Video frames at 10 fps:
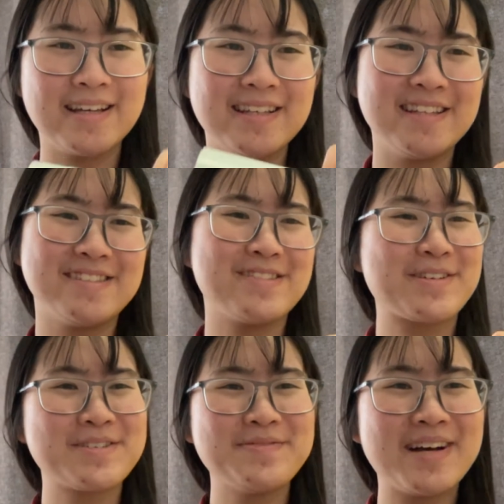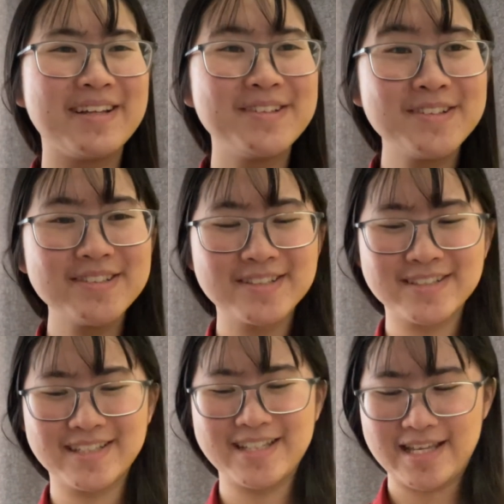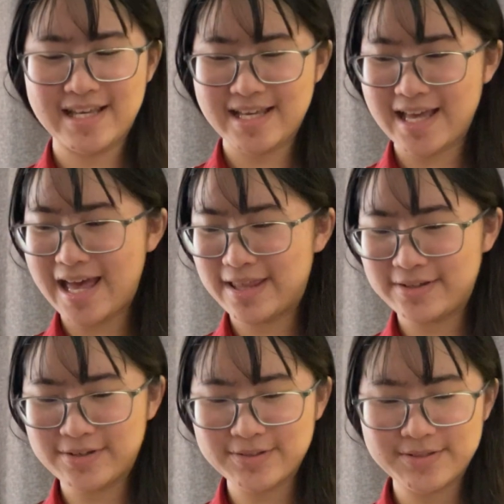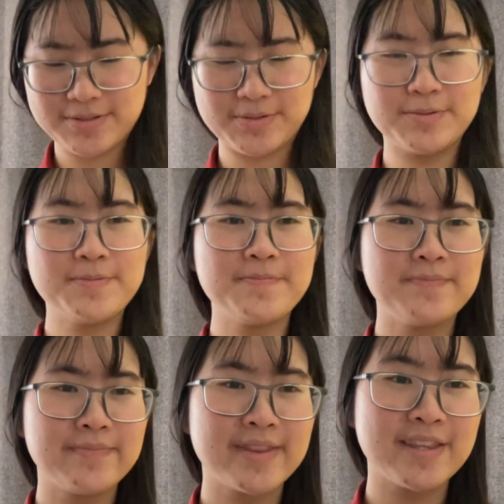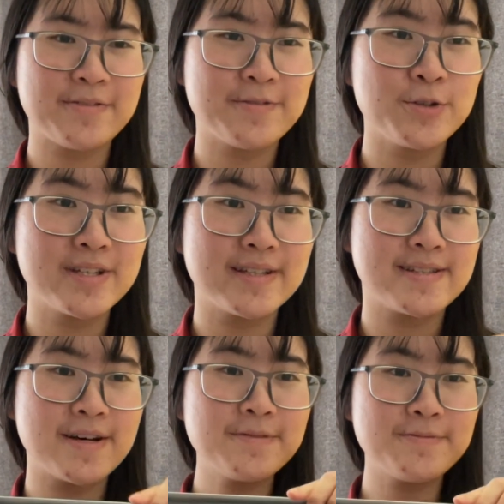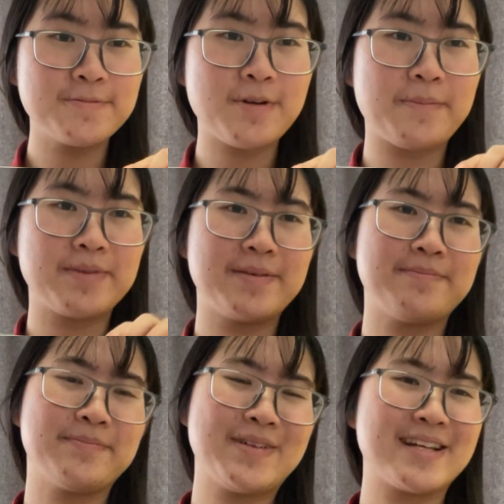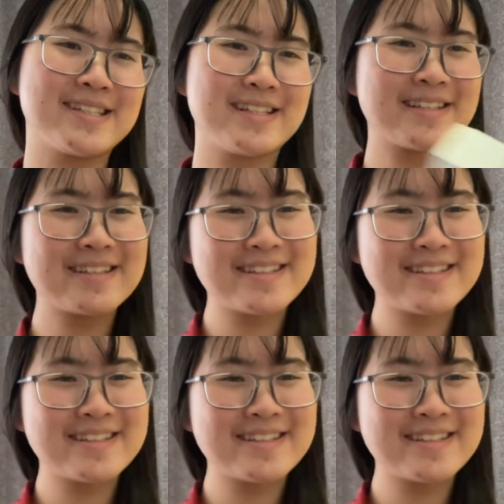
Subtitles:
instruction manual and also the flute itself wrapped in plastic.